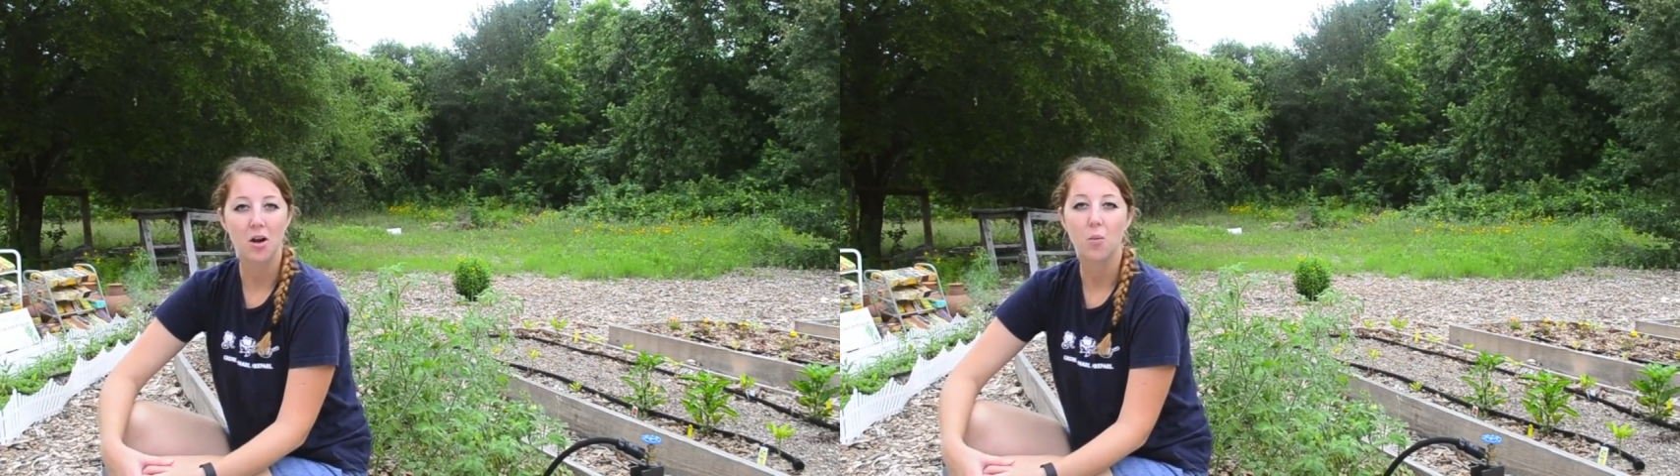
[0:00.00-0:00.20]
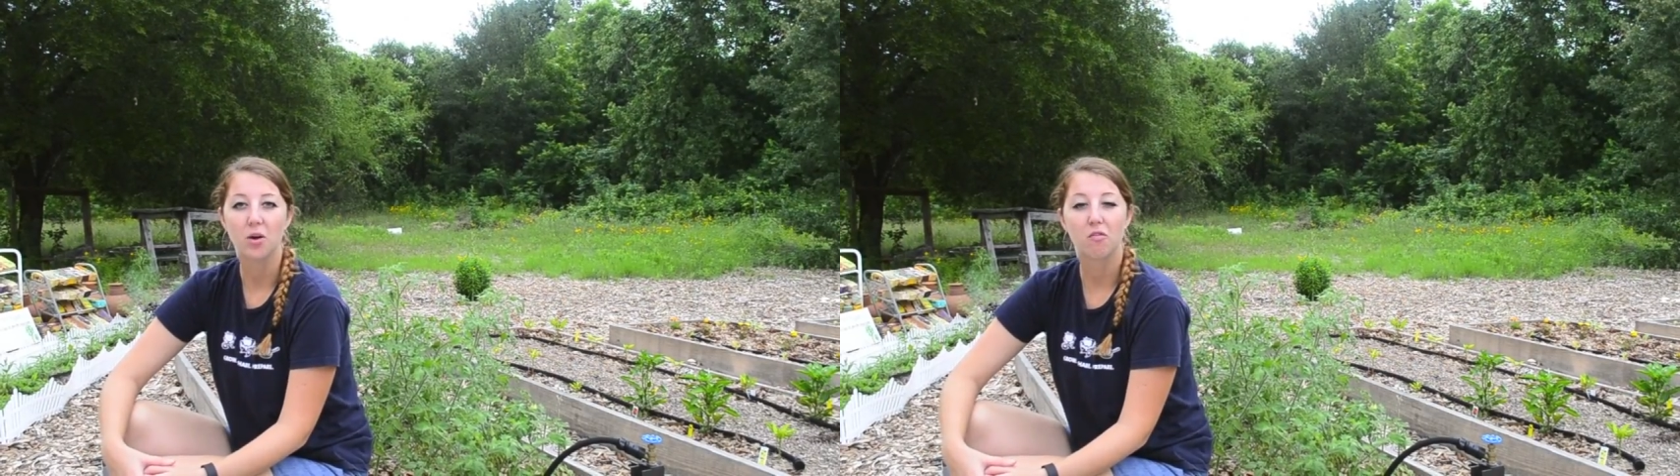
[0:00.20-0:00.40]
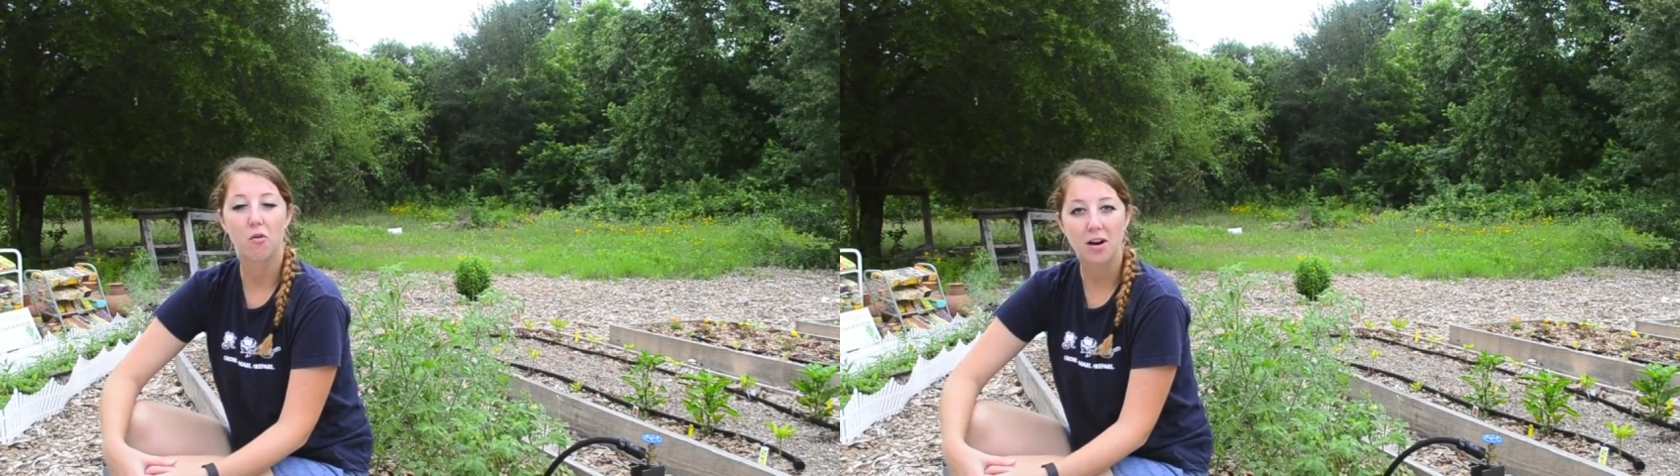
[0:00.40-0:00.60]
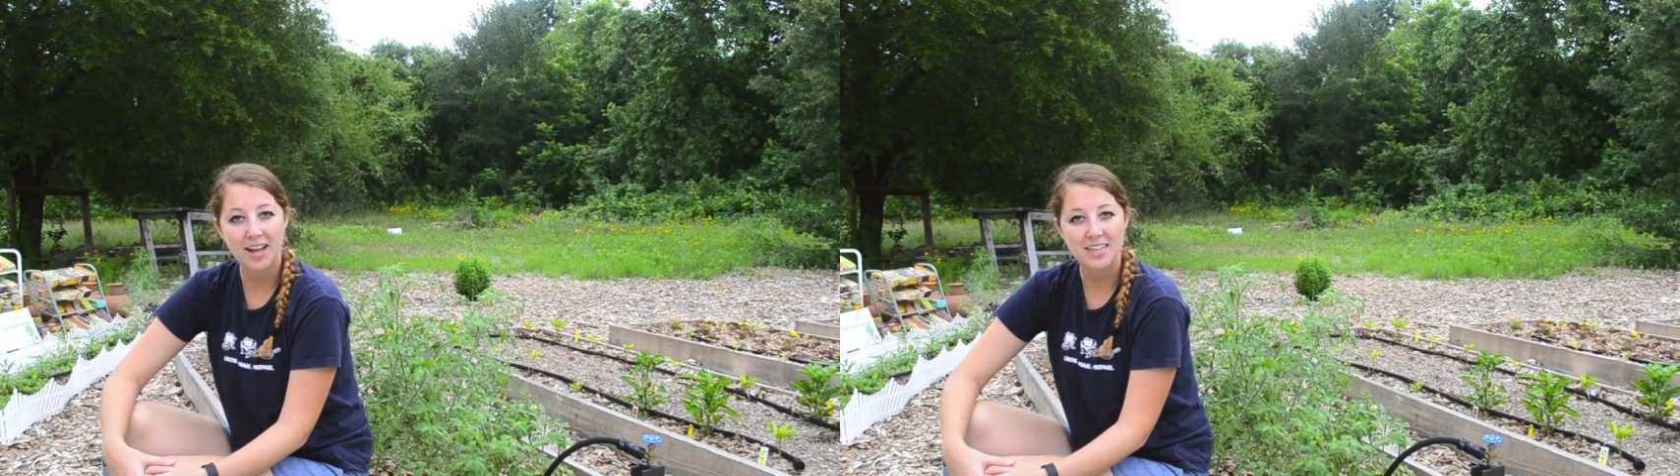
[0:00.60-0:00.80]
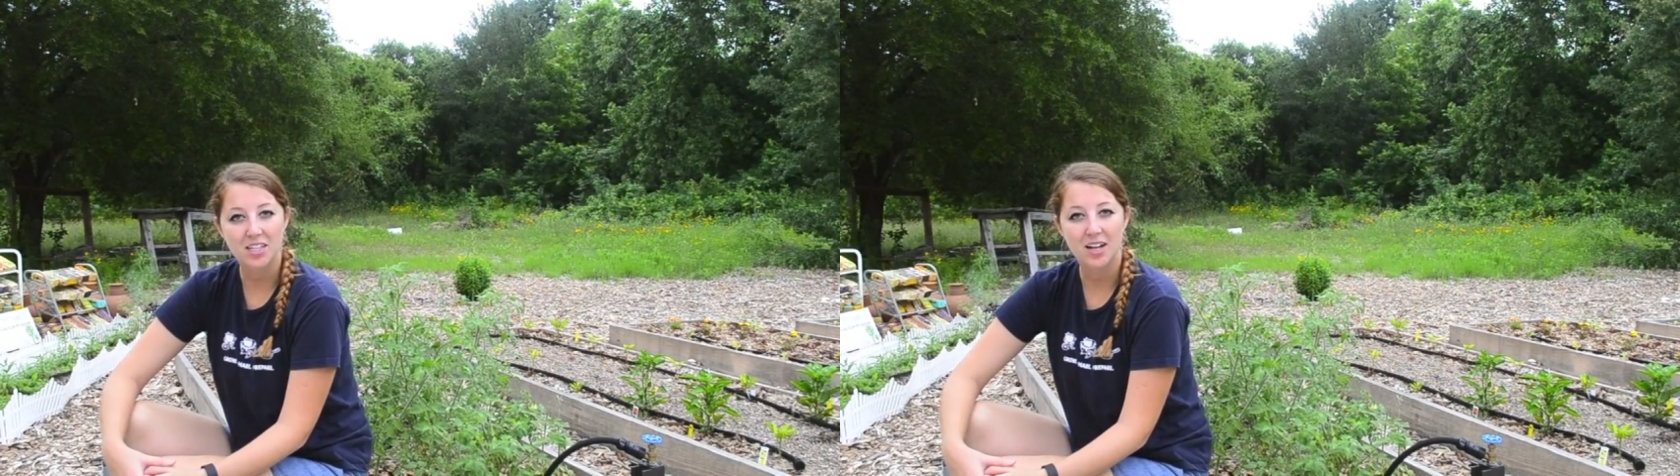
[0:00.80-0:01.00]
We have one
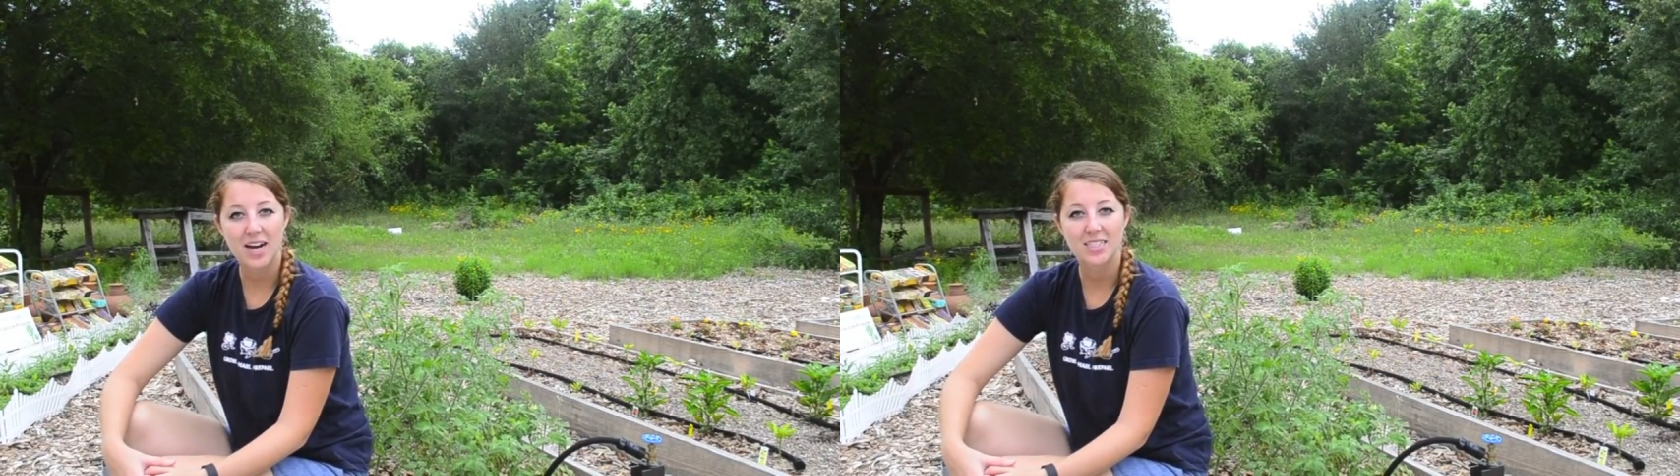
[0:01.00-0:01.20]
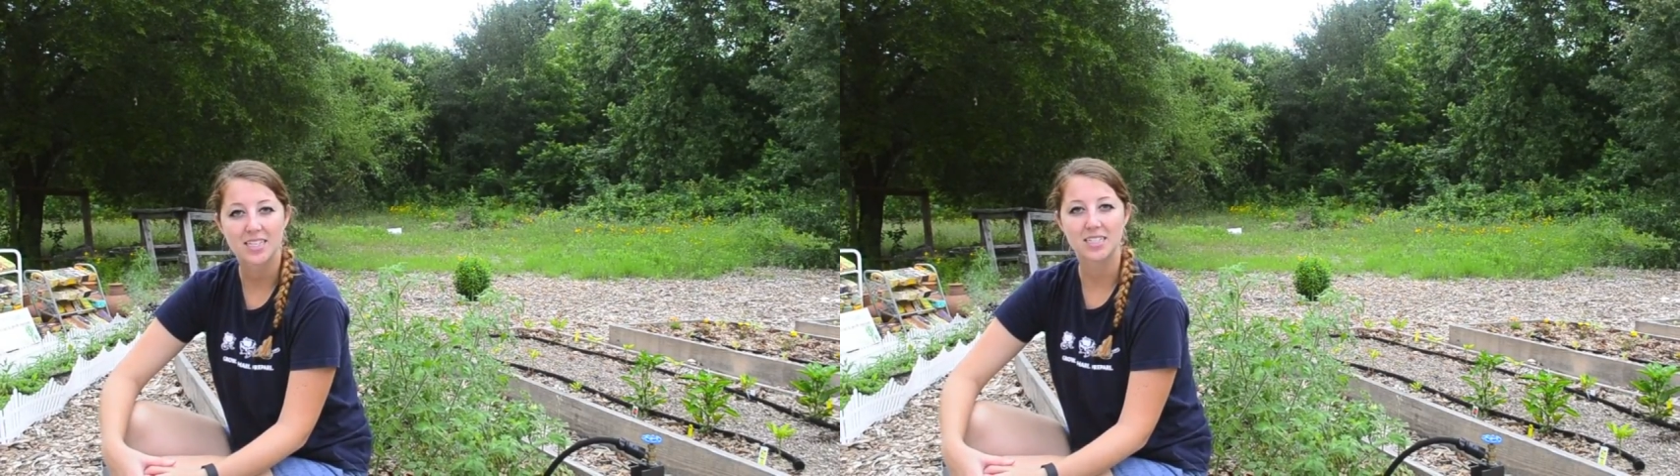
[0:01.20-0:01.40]
last class this